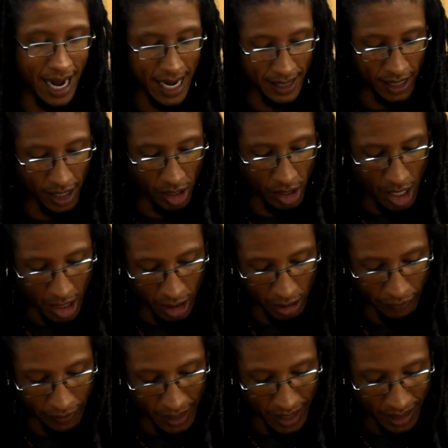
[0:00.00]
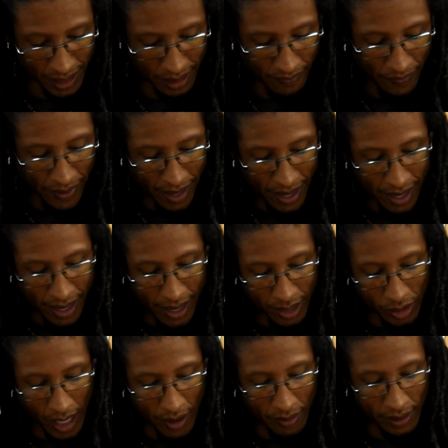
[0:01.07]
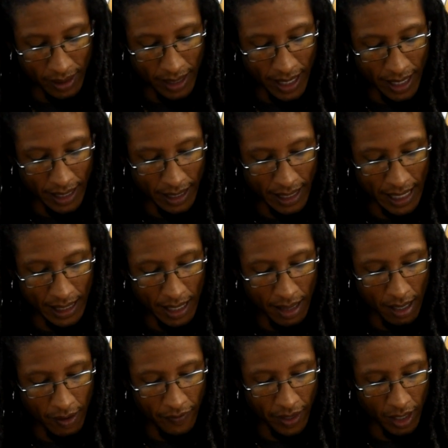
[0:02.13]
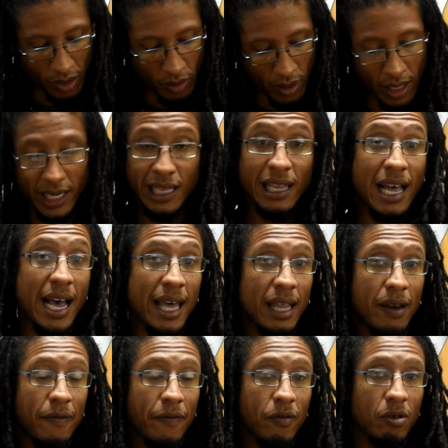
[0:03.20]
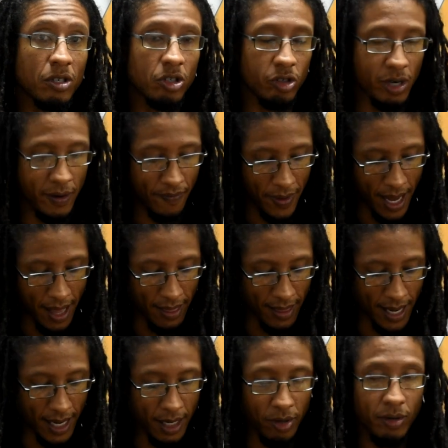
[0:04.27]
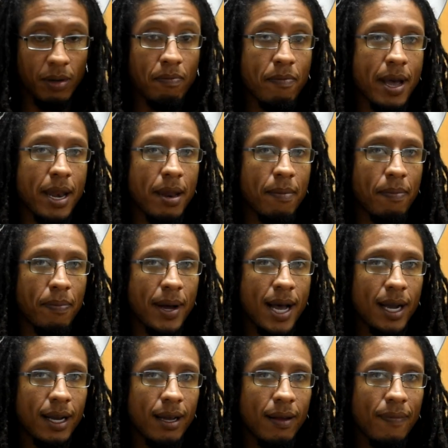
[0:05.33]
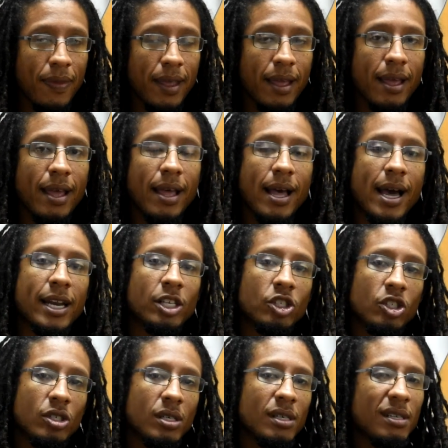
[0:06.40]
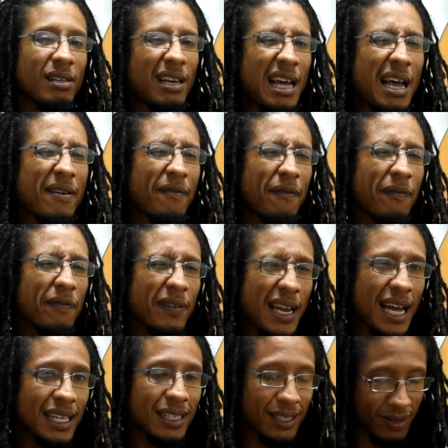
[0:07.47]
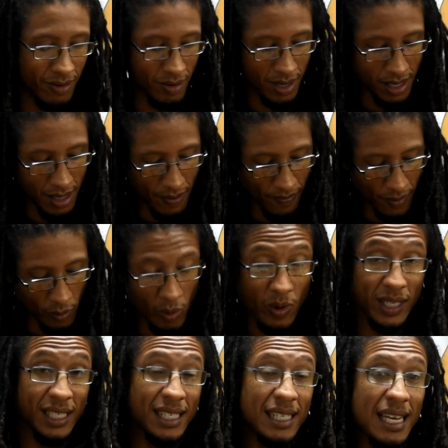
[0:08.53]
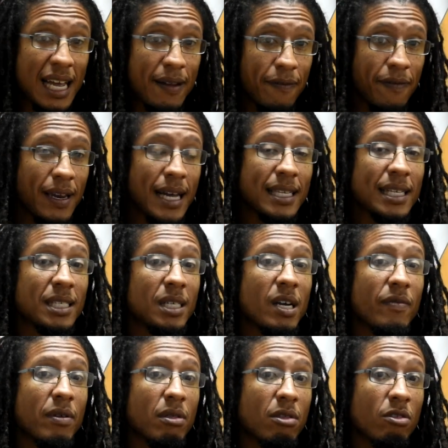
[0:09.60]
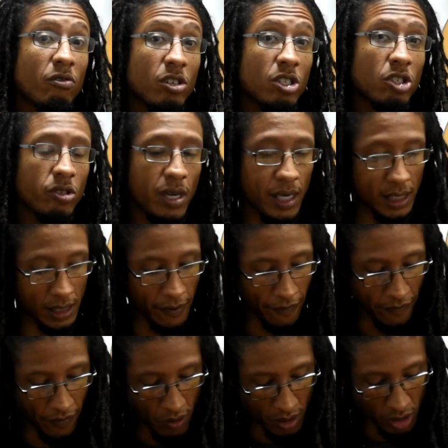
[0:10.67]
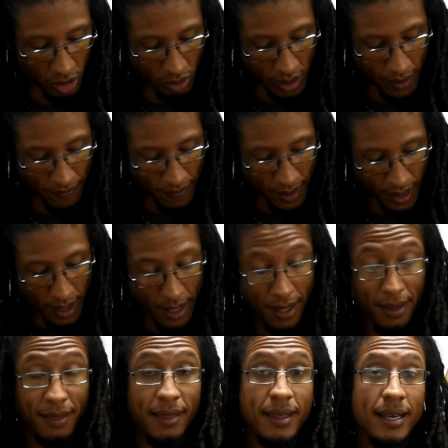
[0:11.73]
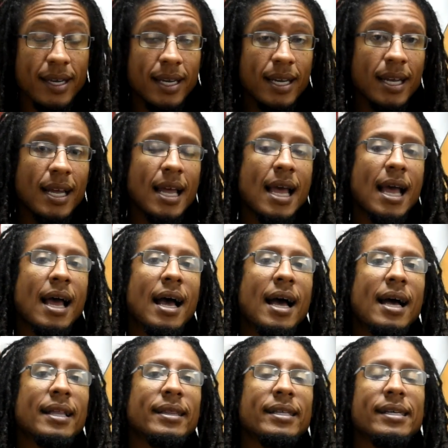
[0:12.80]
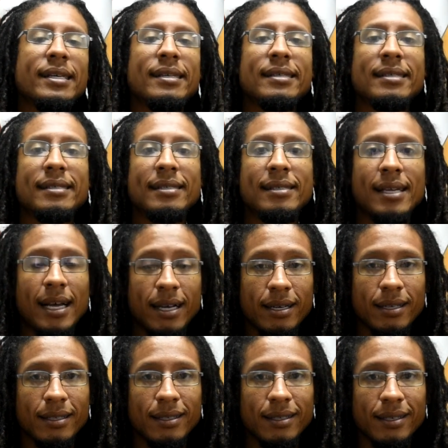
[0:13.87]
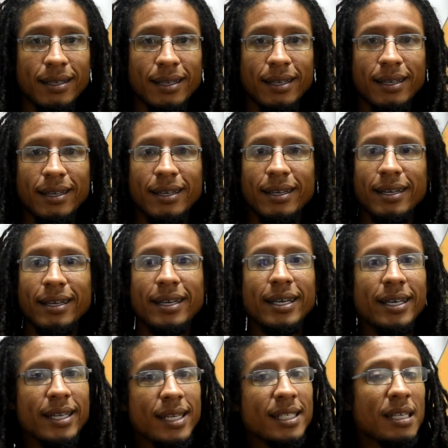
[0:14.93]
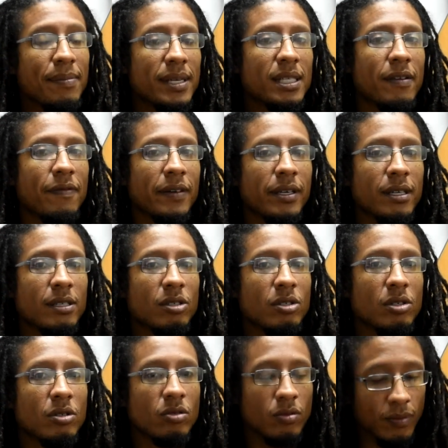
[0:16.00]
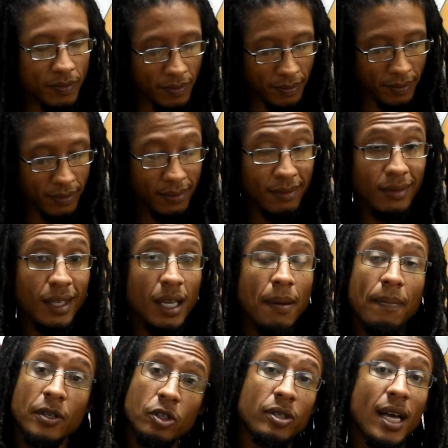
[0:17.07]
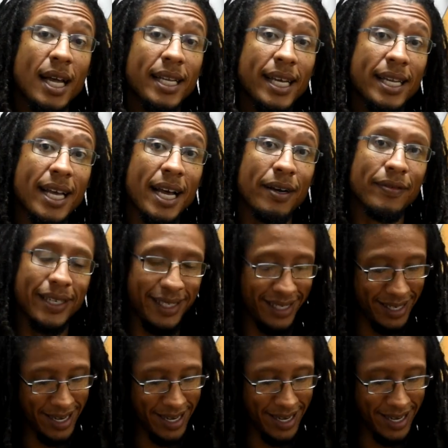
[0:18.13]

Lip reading: It has to touch first. So I would say let your 3rd finger go a little higher than the 4th string, and then you can bend it back. And it should lie flat on, we want it to lie flat and to cover 3 strings, the 4th string, 3rd, and the 2nd. It is a bit difficult to do, but you can get the hang of it.